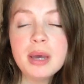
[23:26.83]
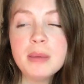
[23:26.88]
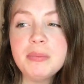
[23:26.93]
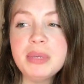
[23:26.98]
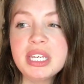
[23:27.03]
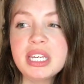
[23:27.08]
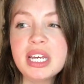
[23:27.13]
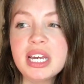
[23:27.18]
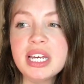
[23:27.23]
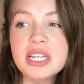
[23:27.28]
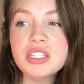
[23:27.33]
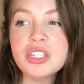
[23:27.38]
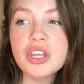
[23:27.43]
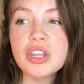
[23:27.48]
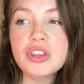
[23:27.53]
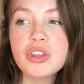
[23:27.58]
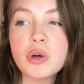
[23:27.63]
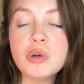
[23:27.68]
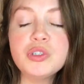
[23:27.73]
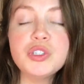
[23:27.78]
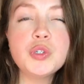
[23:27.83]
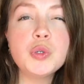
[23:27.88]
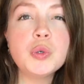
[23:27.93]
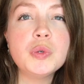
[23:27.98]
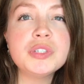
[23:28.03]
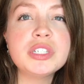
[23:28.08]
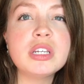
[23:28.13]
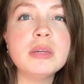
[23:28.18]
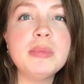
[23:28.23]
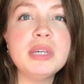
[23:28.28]
because those
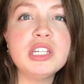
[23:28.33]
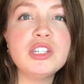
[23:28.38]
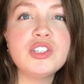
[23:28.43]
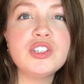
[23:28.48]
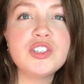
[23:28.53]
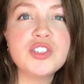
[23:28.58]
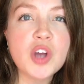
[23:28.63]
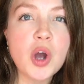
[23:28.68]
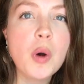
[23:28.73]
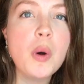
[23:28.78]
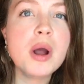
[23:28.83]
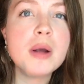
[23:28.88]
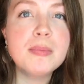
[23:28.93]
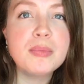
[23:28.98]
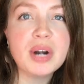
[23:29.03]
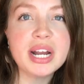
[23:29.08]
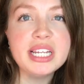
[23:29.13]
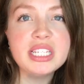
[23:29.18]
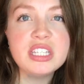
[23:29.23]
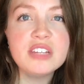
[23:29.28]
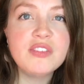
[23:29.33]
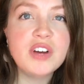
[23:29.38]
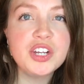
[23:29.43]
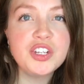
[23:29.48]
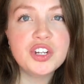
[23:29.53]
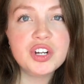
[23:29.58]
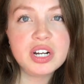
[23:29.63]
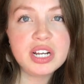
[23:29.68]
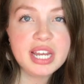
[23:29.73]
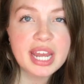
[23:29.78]
tools can be so abrasive
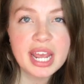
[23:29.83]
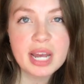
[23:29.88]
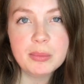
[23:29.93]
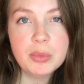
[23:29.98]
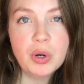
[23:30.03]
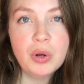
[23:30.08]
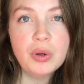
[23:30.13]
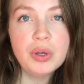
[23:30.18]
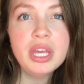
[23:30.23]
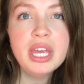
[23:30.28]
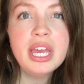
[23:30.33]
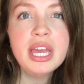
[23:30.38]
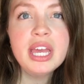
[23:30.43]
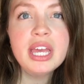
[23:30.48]
on your enamel